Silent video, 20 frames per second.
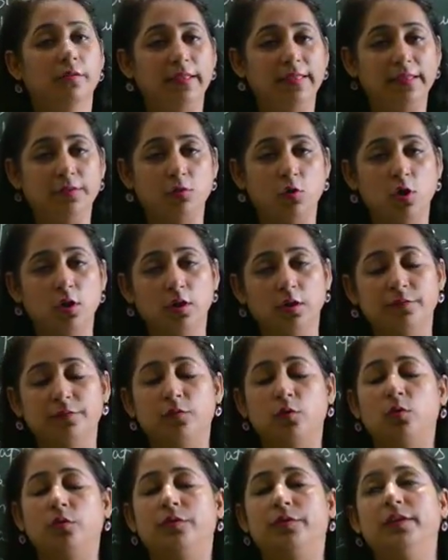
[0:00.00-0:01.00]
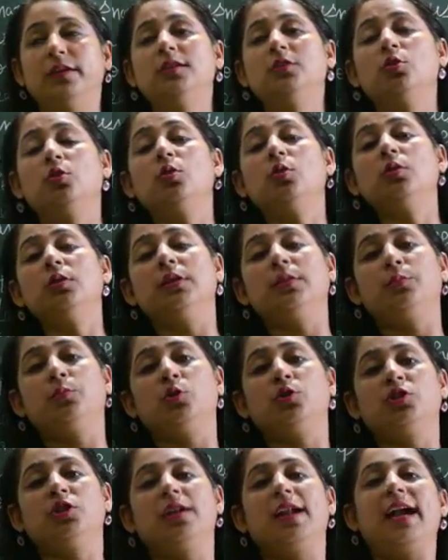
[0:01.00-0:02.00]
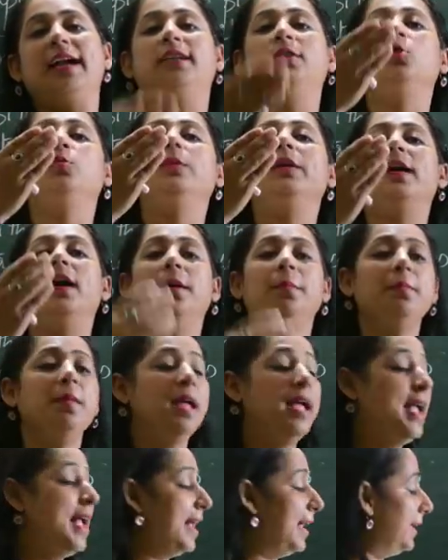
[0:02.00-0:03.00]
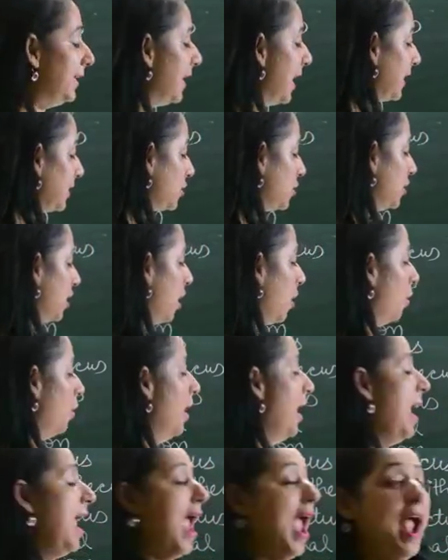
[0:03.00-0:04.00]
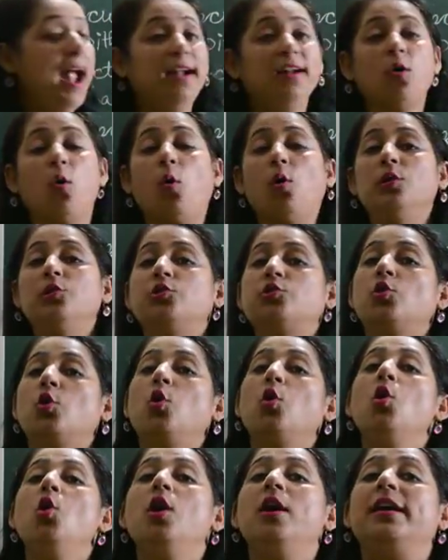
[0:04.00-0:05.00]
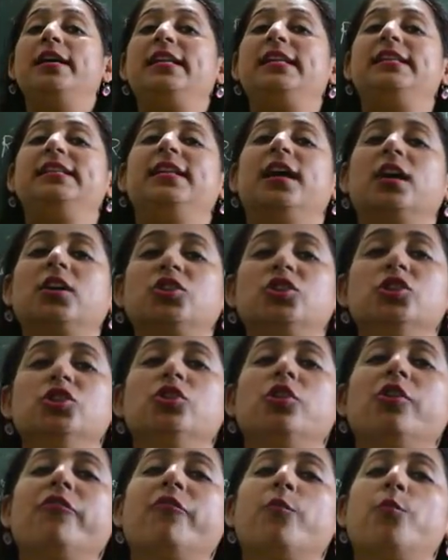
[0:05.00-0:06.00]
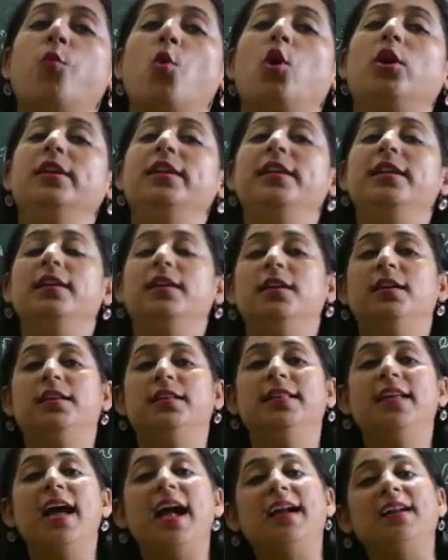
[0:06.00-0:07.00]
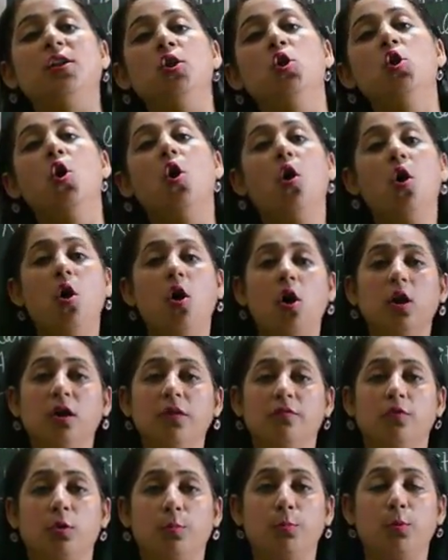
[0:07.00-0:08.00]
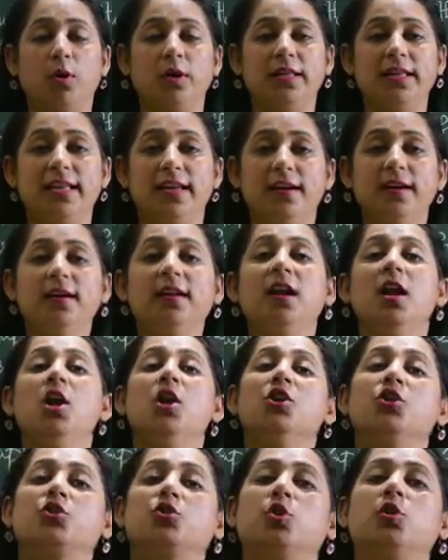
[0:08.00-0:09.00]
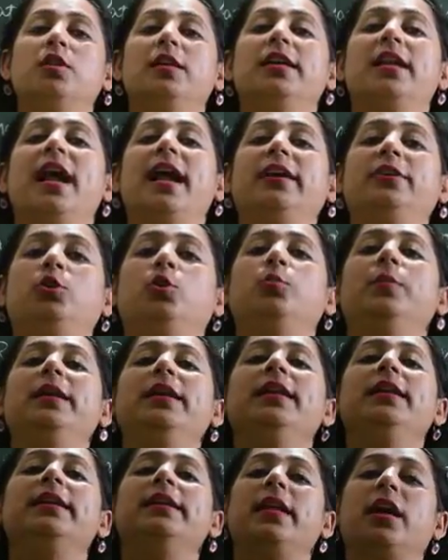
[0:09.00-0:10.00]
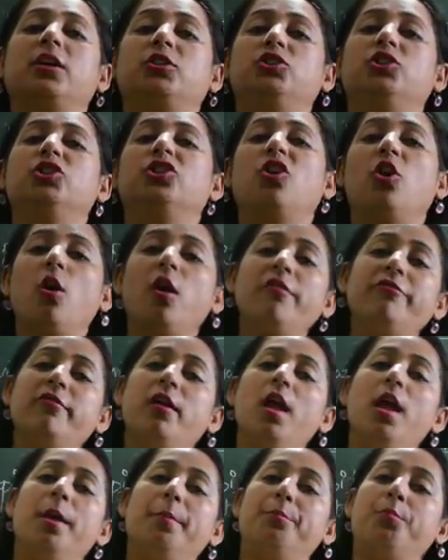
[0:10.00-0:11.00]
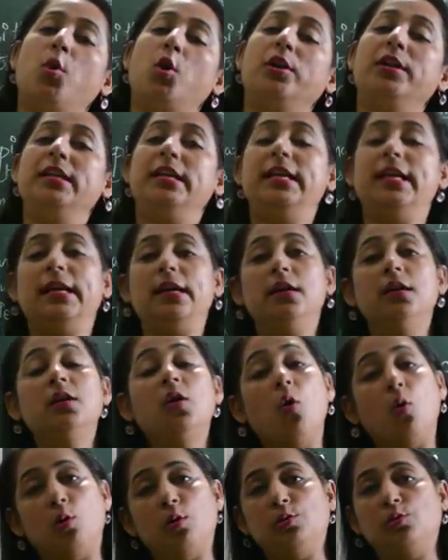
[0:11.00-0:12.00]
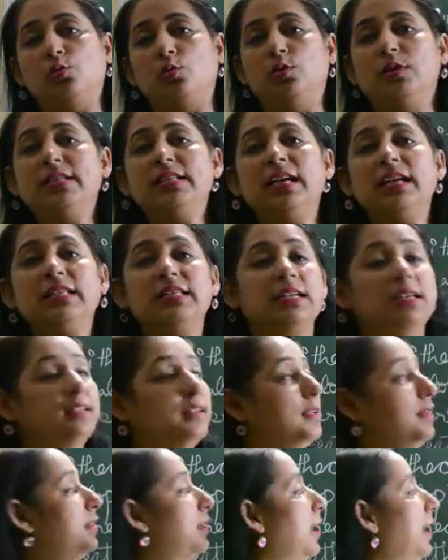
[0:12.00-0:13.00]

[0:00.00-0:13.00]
when they walk on 4 feet, so the posture had to become erect now. And also reduction of body hair. They had a lot of body hair, so there had to be reduction of body hair also. These are certain